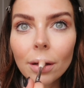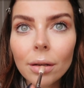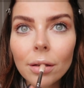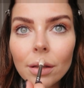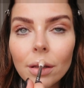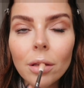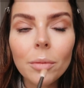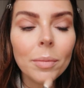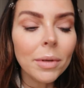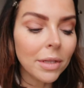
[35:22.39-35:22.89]

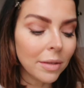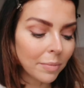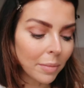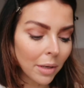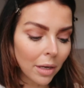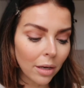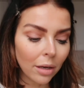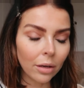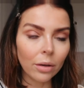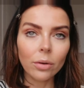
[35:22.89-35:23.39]
Cupid's
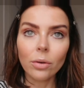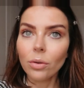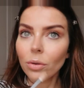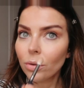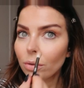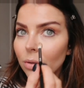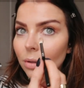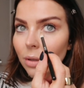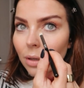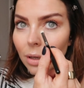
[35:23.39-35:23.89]
bow.
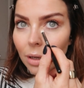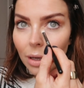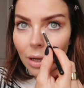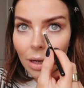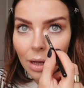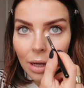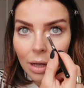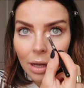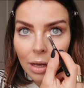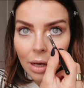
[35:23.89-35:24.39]

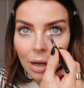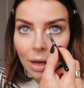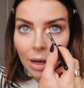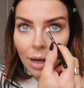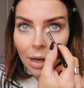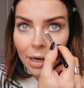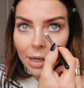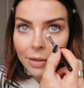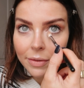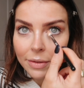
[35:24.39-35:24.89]

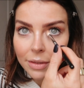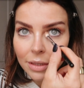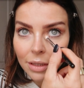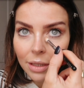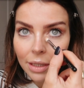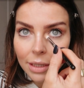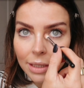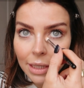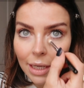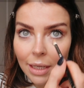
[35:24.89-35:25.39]
I
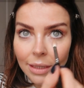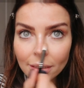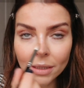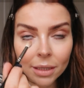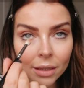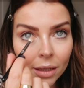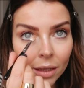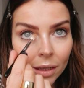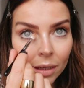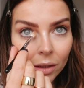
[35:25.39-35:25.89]
started
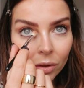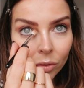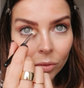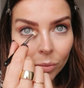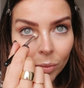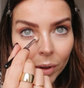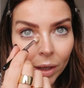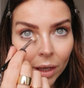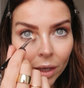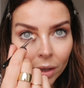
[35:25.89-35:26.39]
adding a little
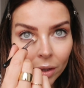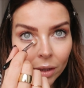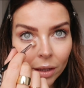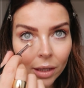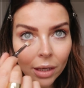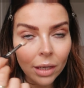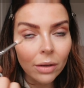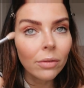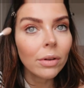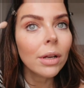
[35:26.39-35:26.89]
bit
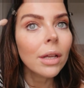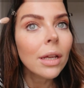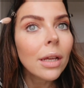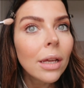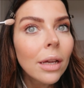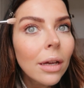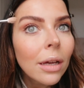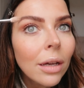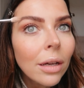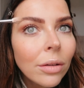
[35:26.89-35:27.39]
here and
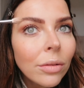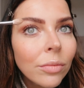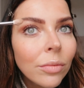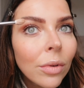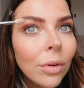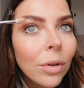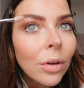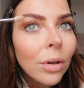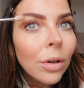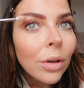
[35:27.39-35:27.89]
here,
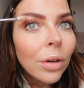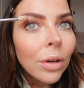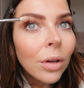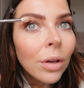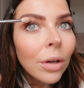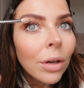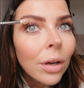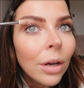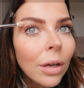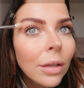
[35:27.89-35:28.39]

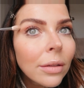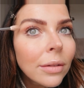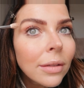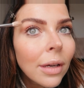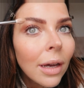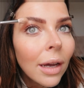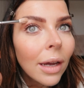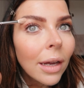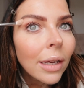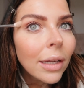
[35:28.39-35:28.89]

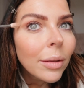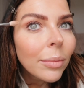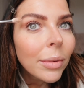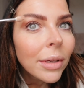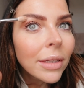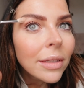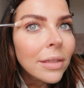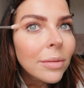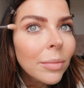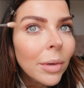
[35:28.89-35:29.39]
tiny
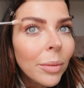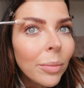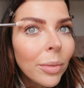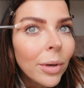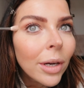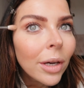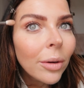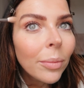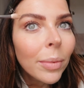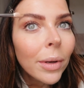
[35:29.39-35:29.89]
bit to my brow